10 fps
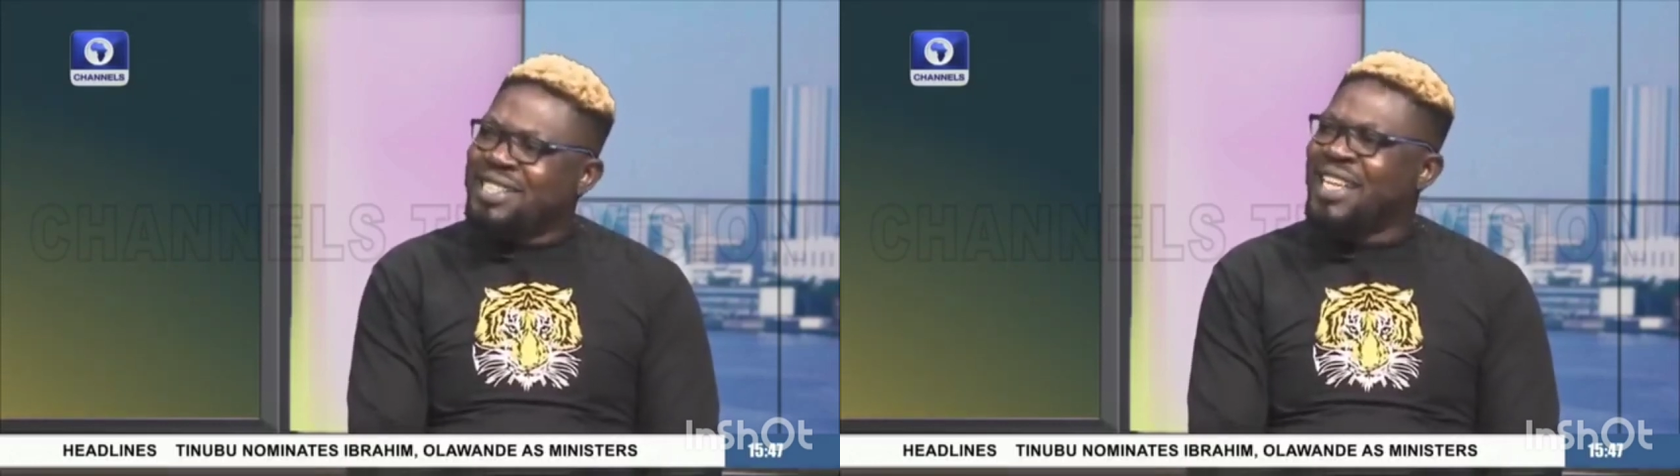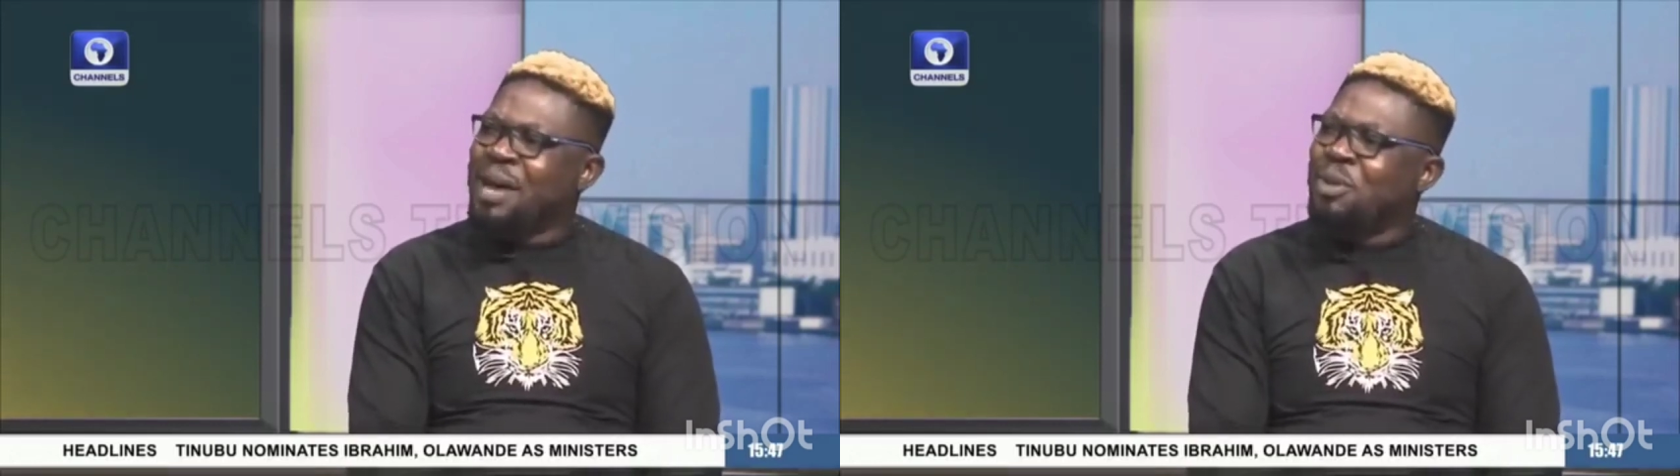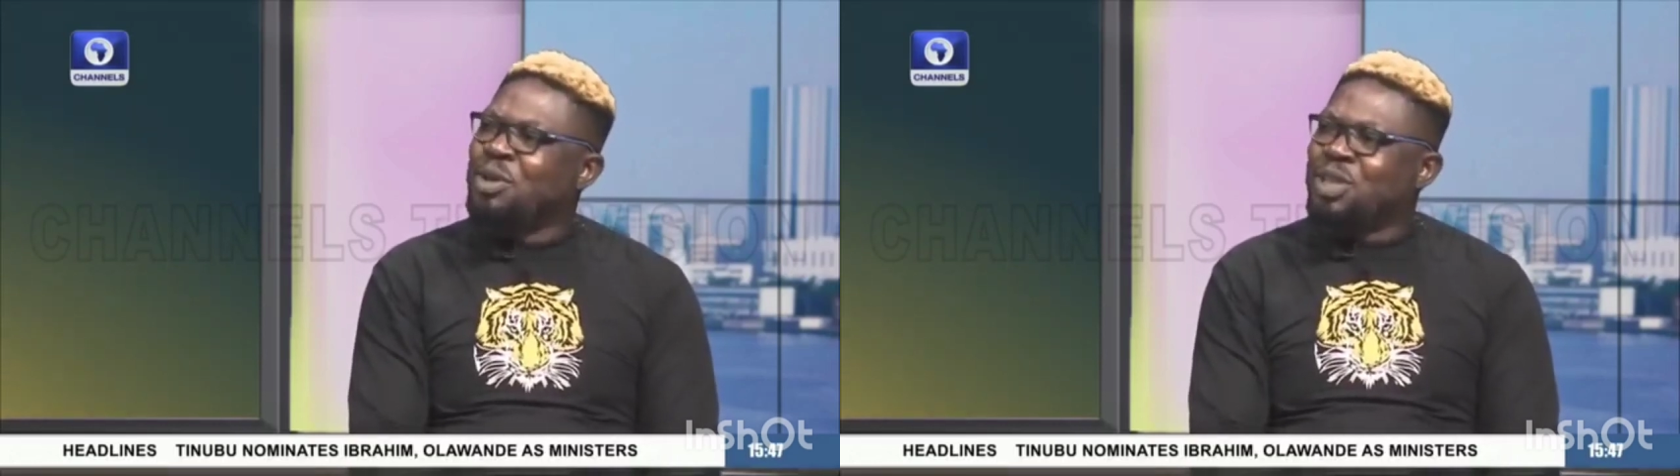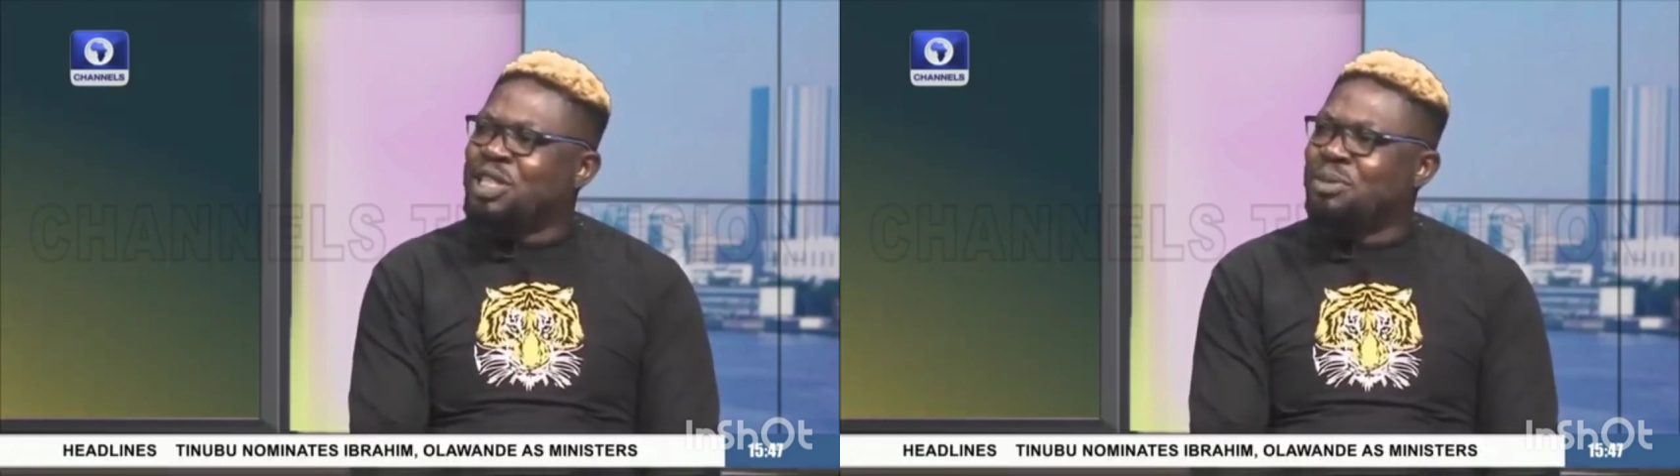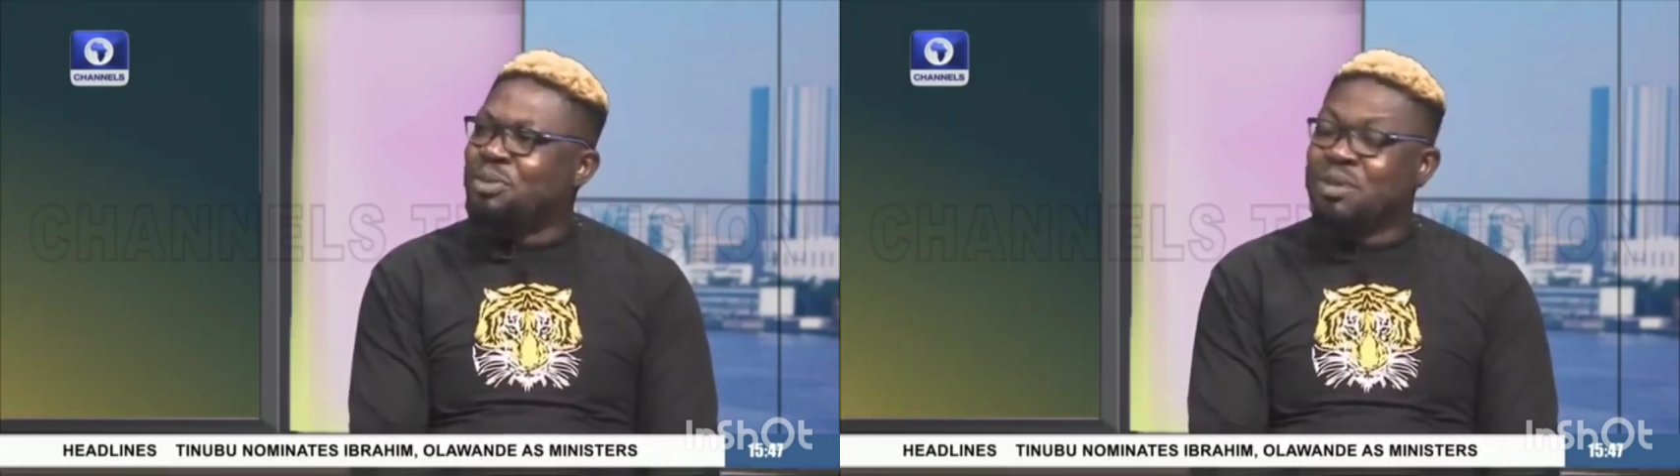then I'm
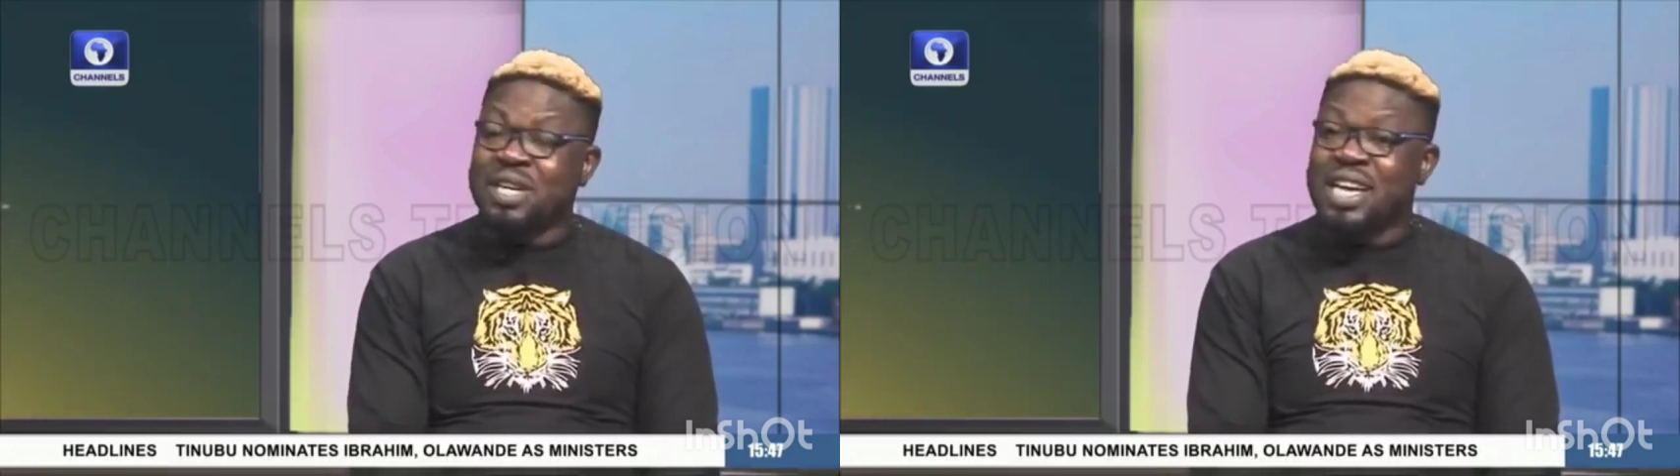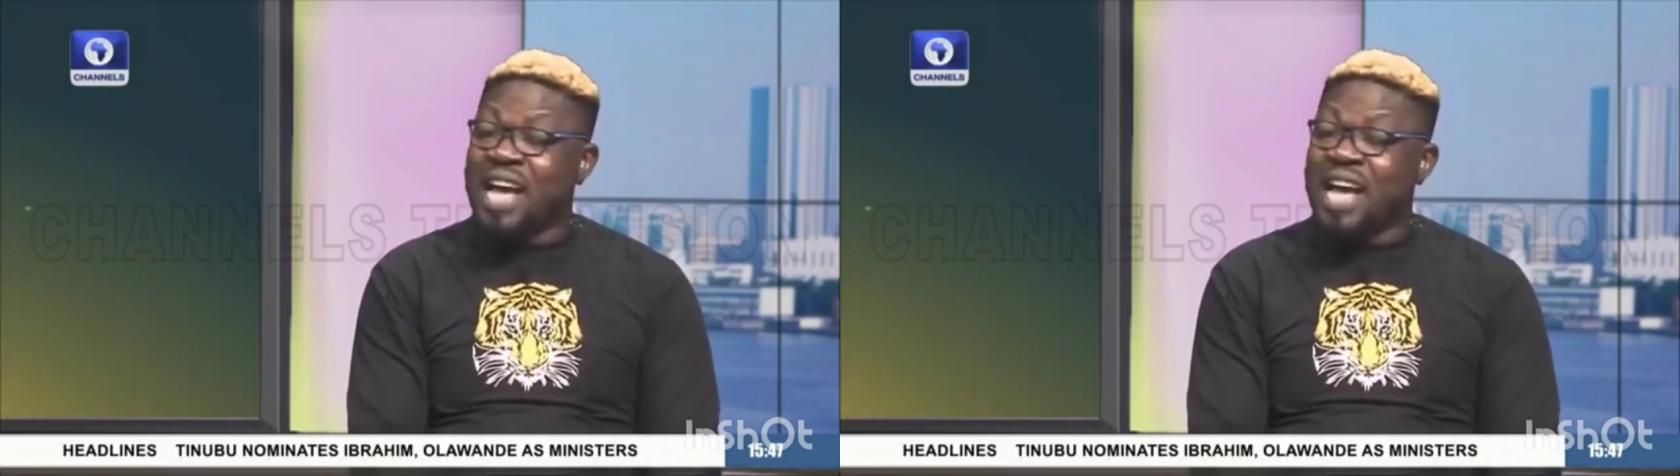untouchable.